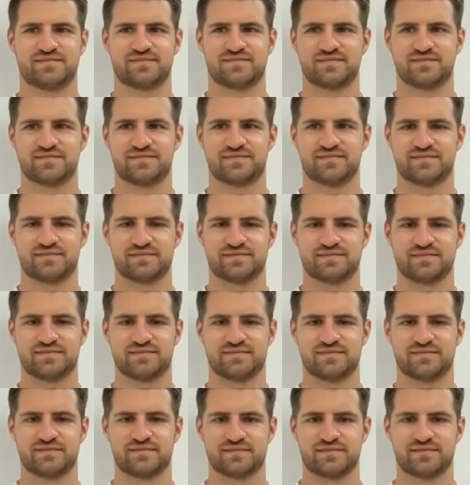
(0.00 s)

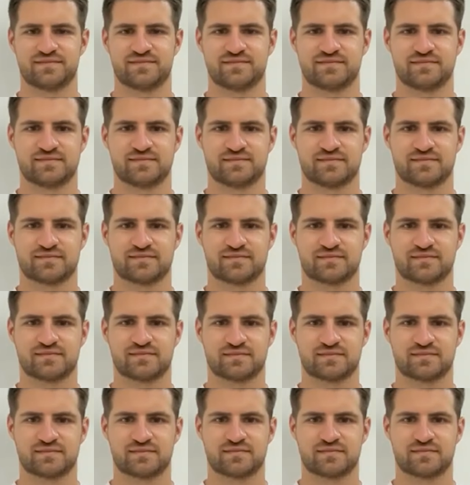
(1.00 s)

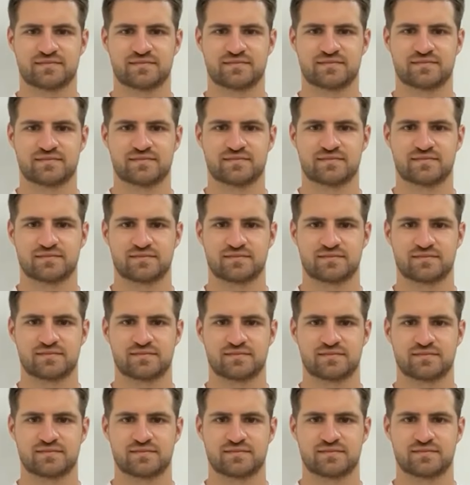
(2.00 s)

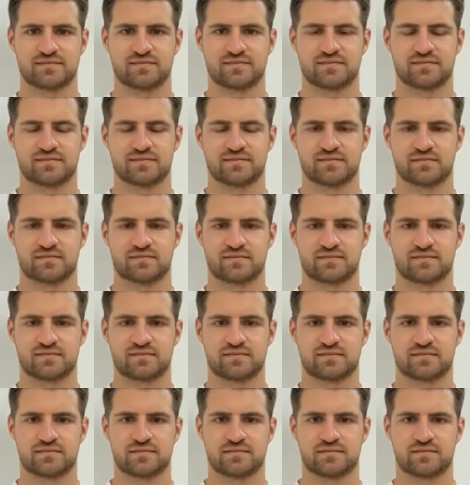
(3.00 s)

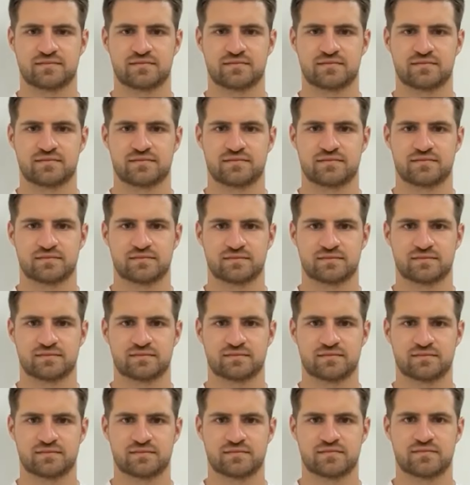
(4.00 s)

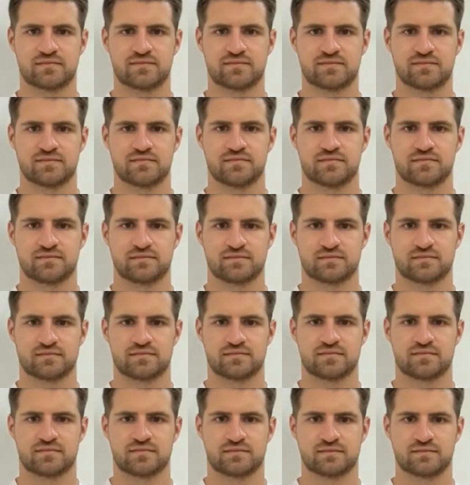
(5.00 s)

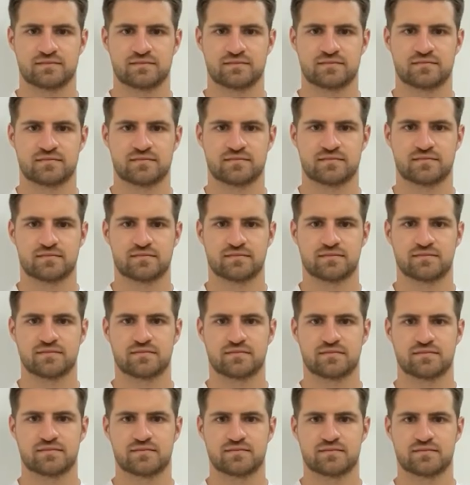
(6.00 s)

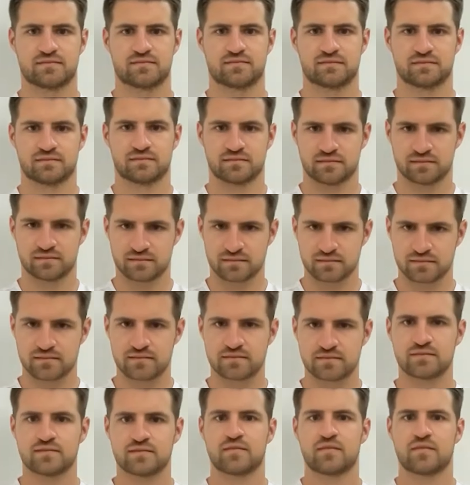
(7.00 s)
No words are spoken by the person on screen.